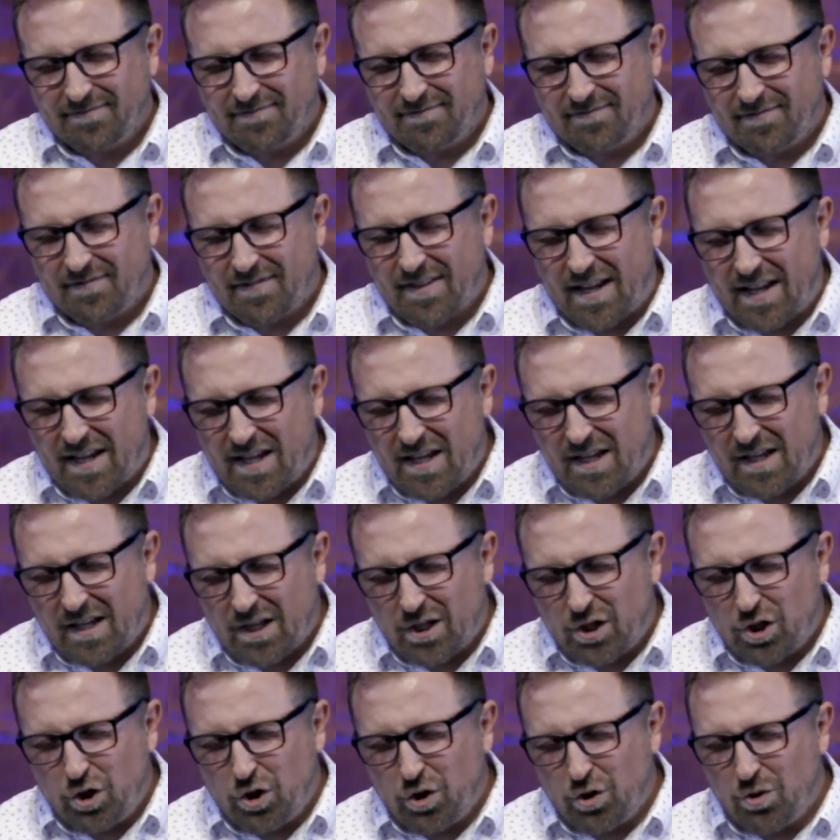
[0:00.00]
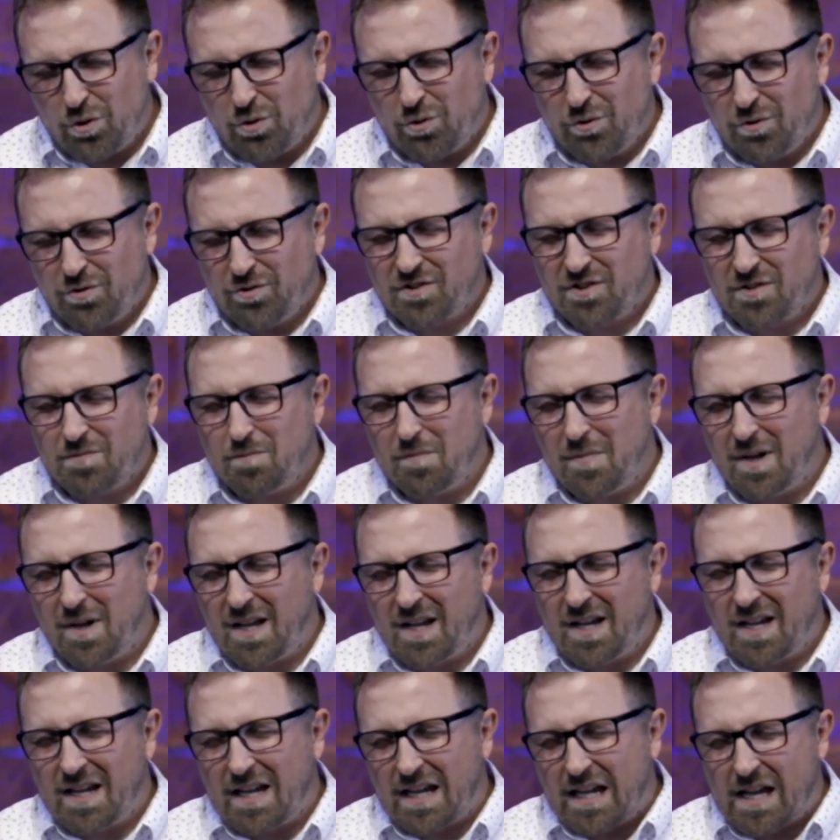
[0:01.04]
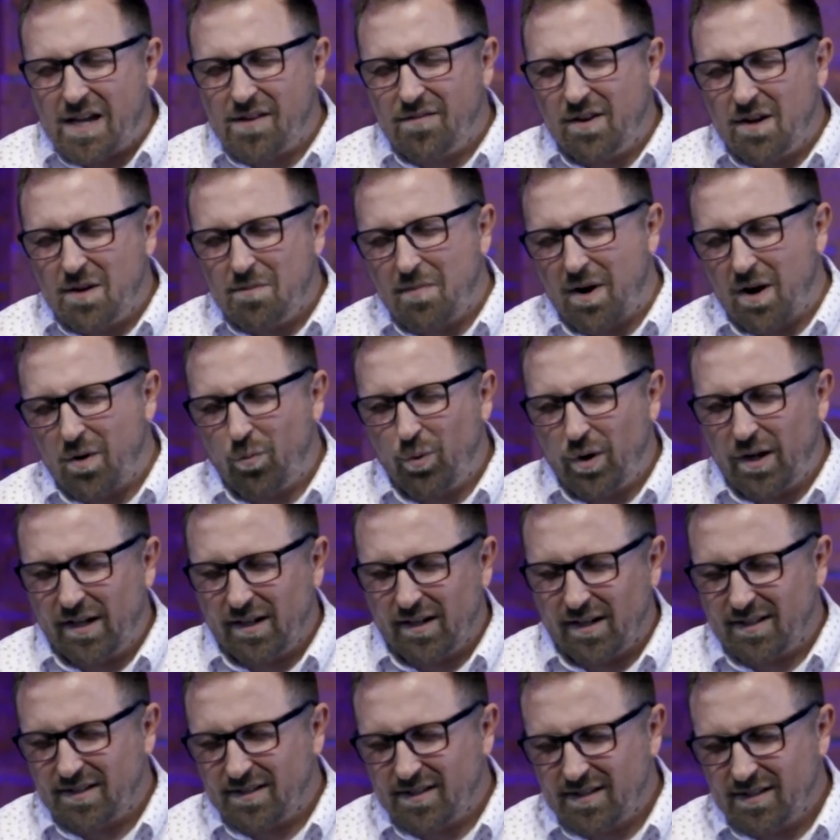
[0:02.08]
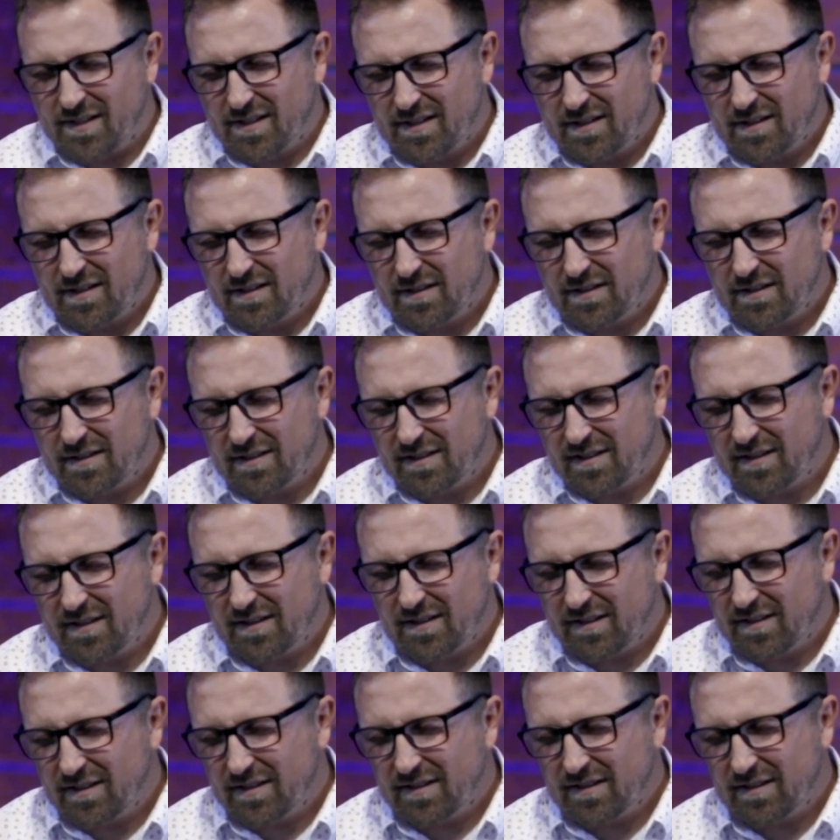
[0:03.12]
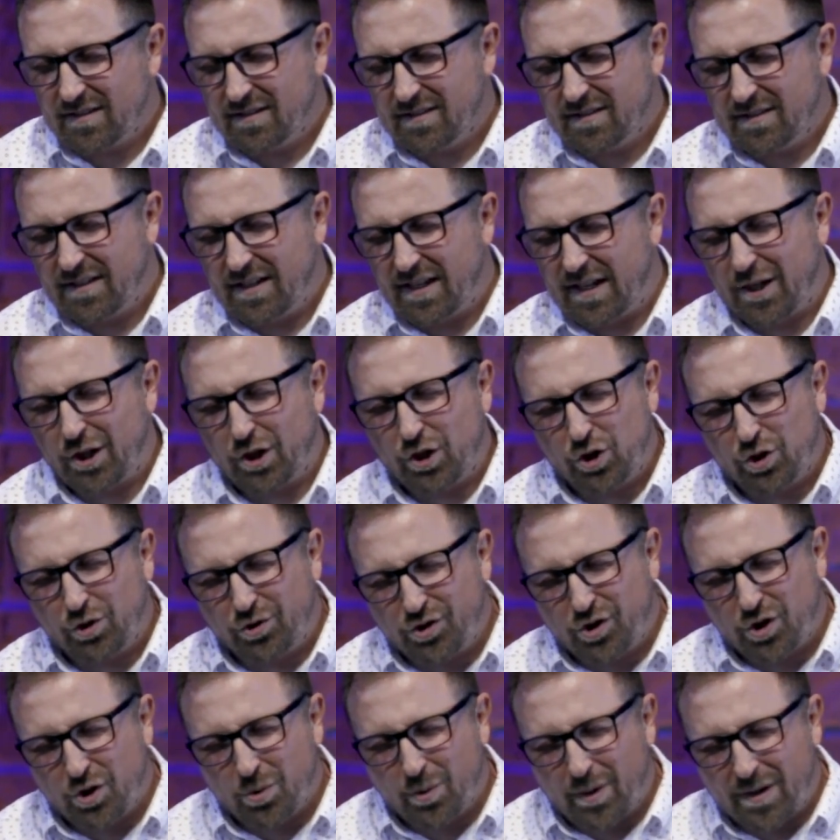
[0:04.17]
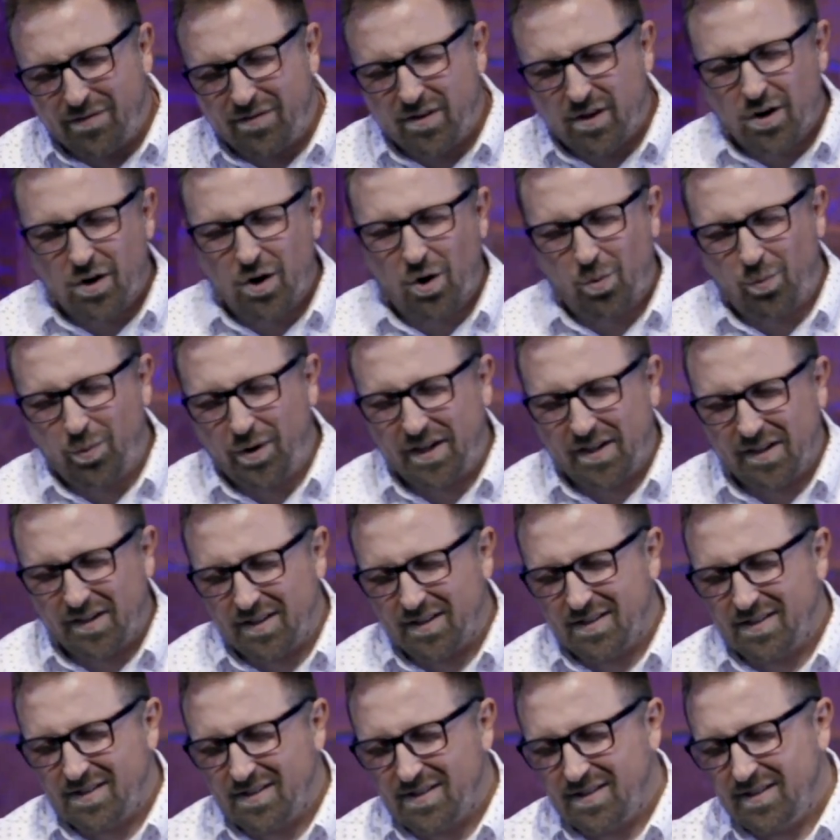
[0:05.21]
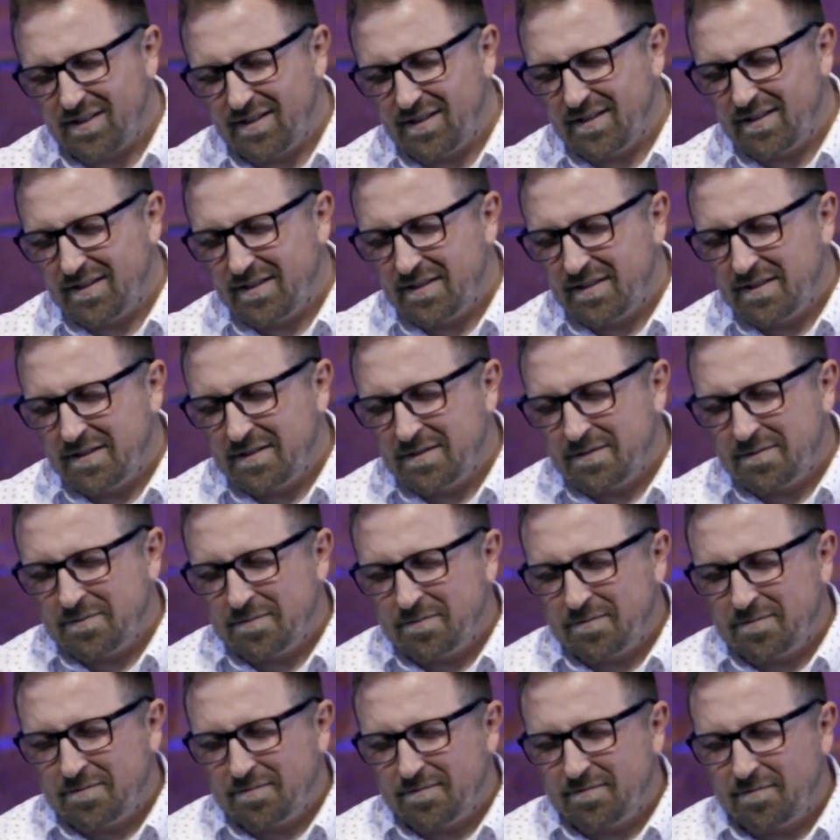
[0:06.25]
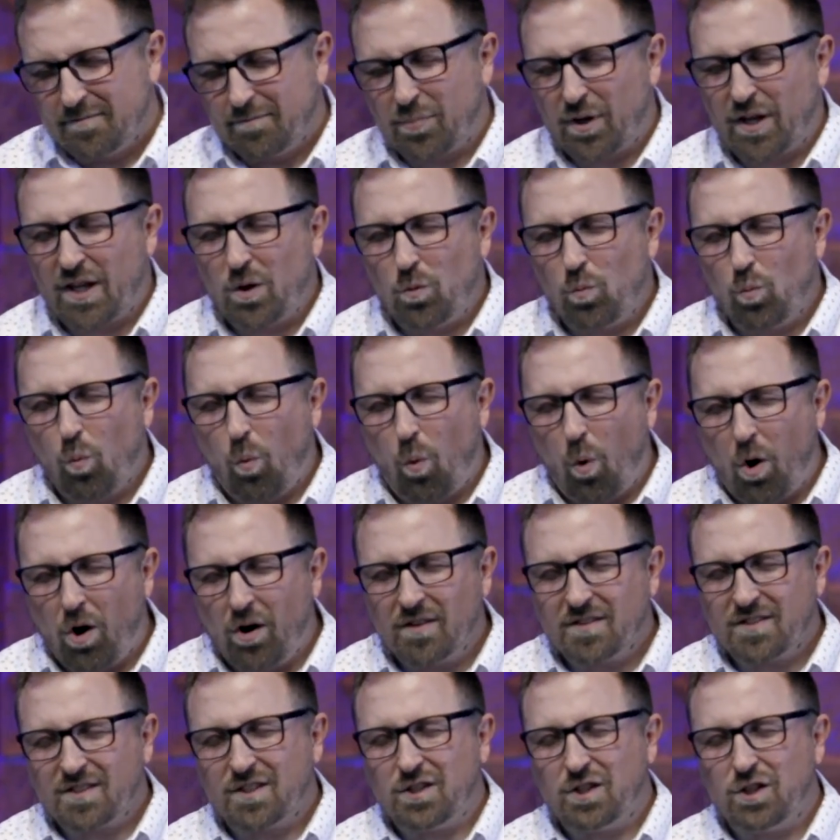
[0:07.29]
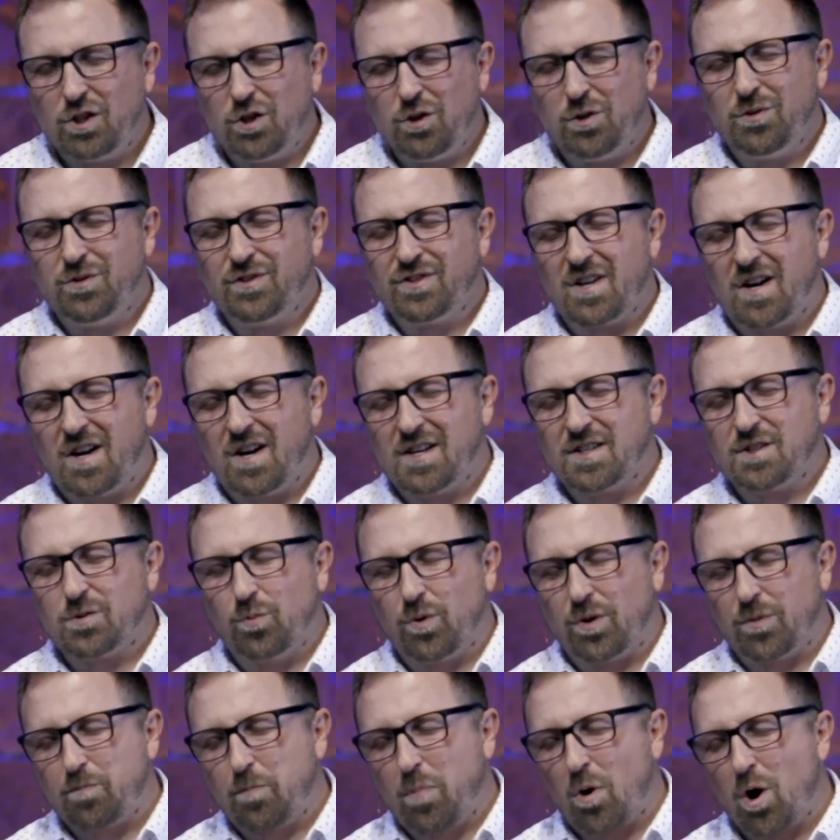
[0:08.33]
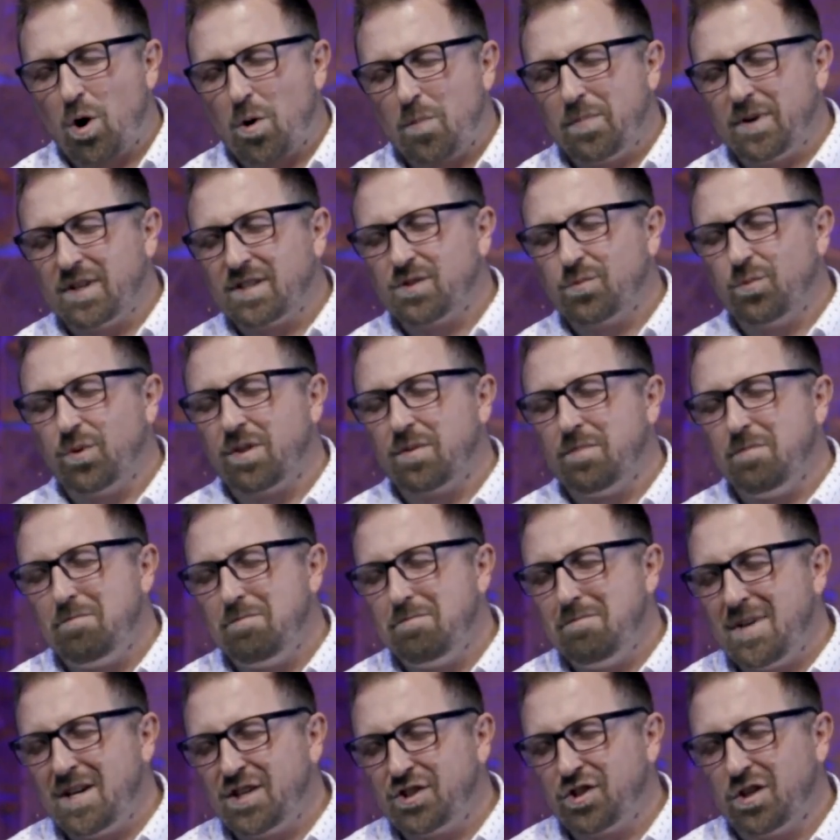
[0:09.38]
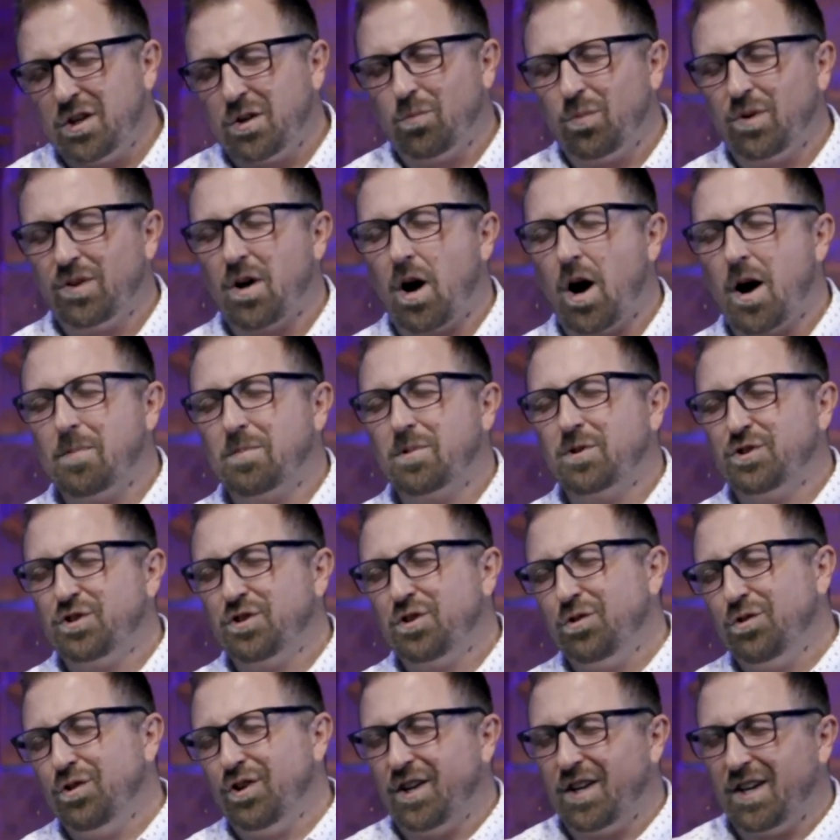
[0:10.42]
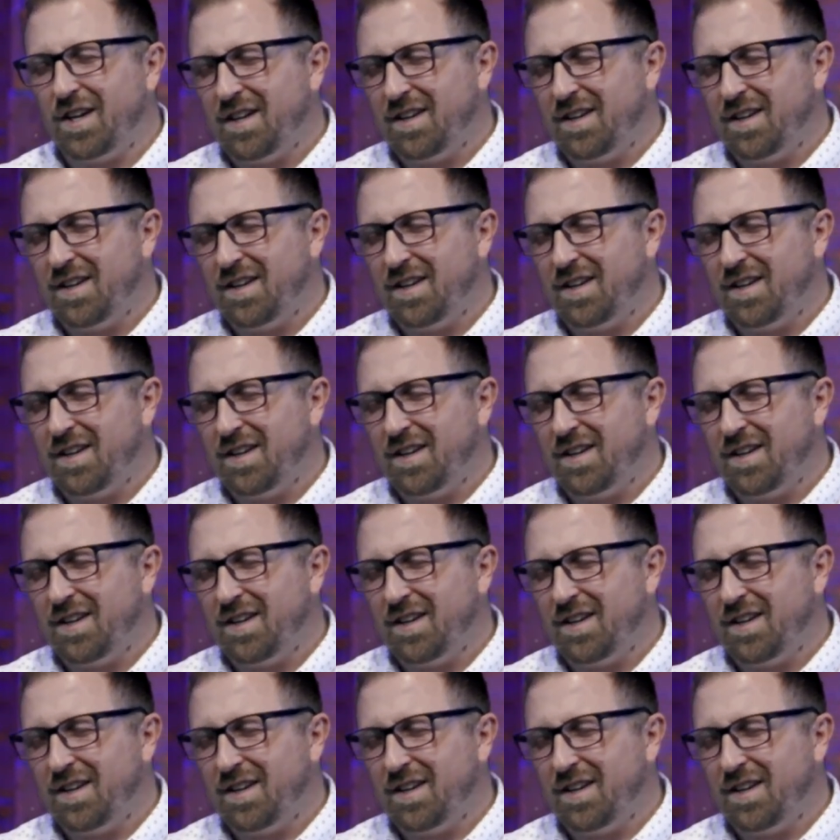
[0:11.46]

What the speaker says: that he can use me even in my weakness. He can use you even in our weakness. But he wants to use us with purpose, with mission, with opportunity.